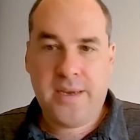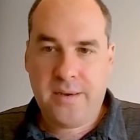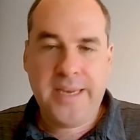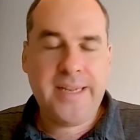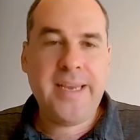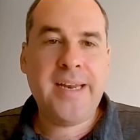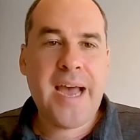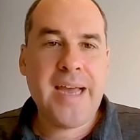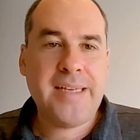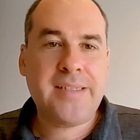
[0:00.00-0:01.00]
it
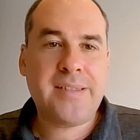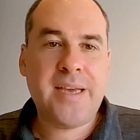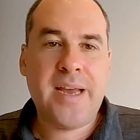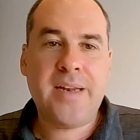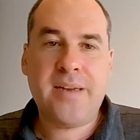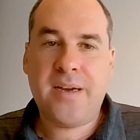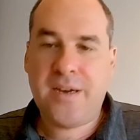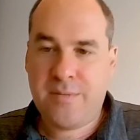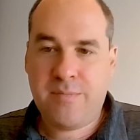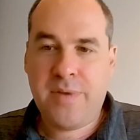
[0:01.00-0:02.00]
ignites, and
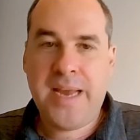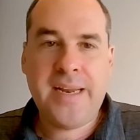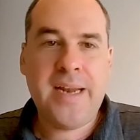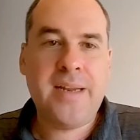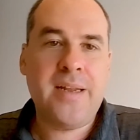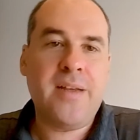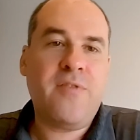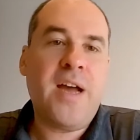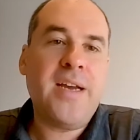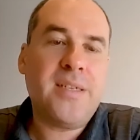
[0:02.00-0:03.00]
then the
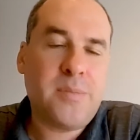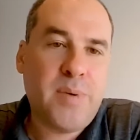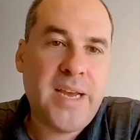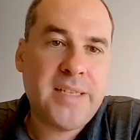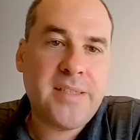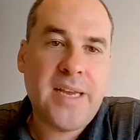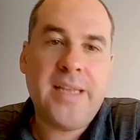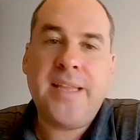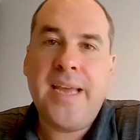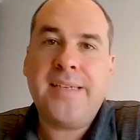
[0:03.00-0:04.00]
fire spreads, and
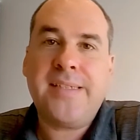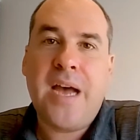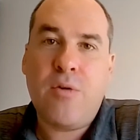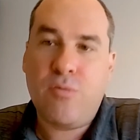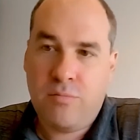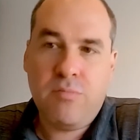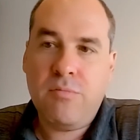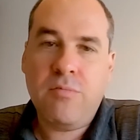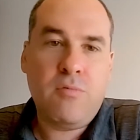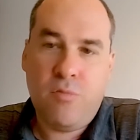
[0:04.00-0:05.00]
it takes down
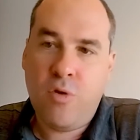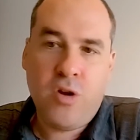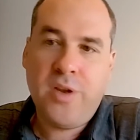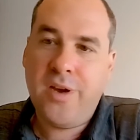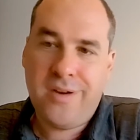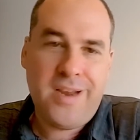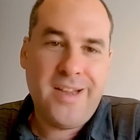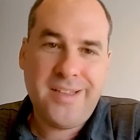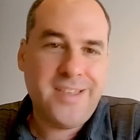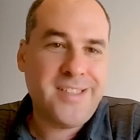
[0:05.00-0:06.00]
water,
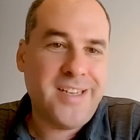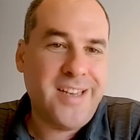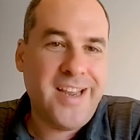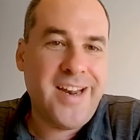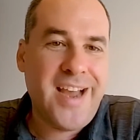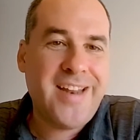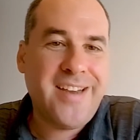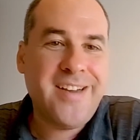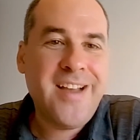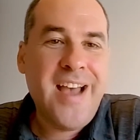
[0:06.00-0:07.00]
electricity, and
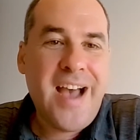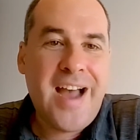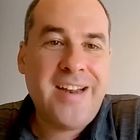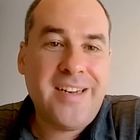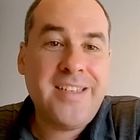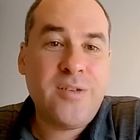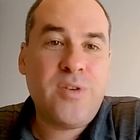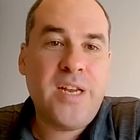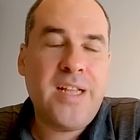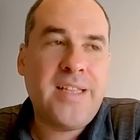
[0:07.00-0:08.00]
other these
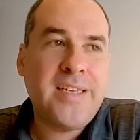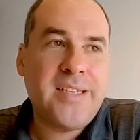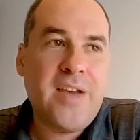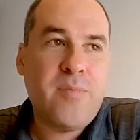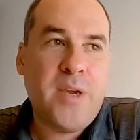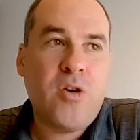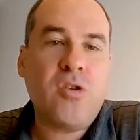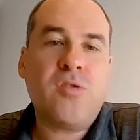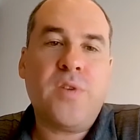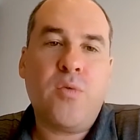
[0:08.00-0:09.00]
utilities have,
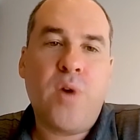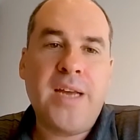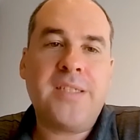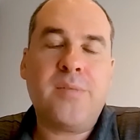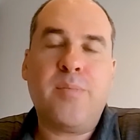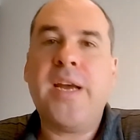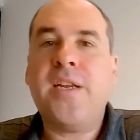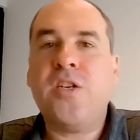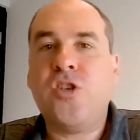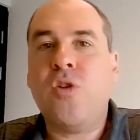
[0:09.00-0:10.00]
because of the
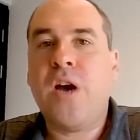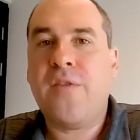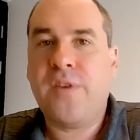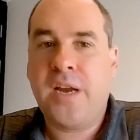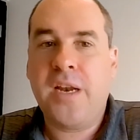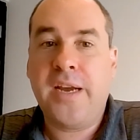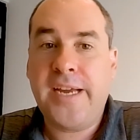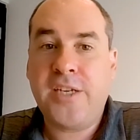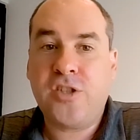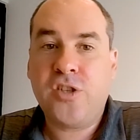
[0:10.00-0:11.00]
widespread geographical
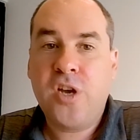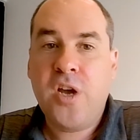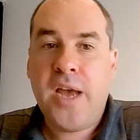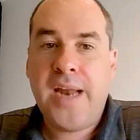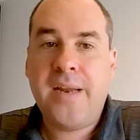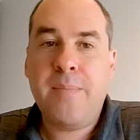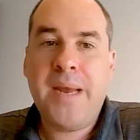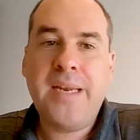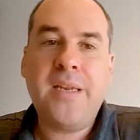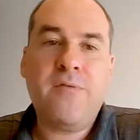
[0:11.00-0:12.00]
reach and the
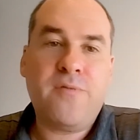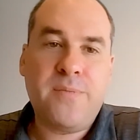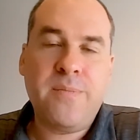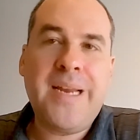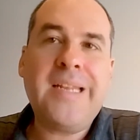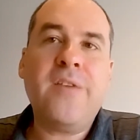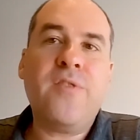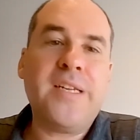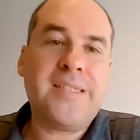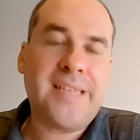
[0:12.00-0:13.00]
many
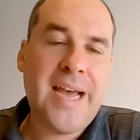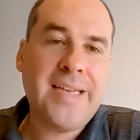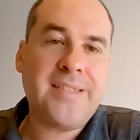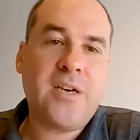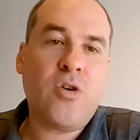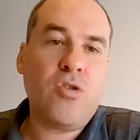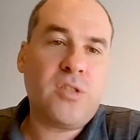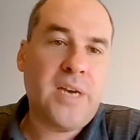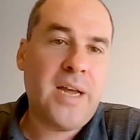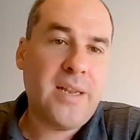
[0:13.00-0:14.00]
different sites across
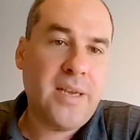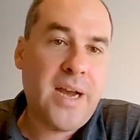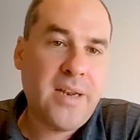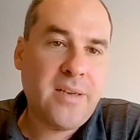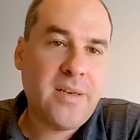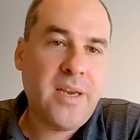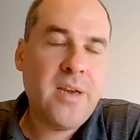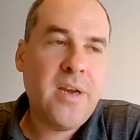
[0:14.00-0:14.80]
the country.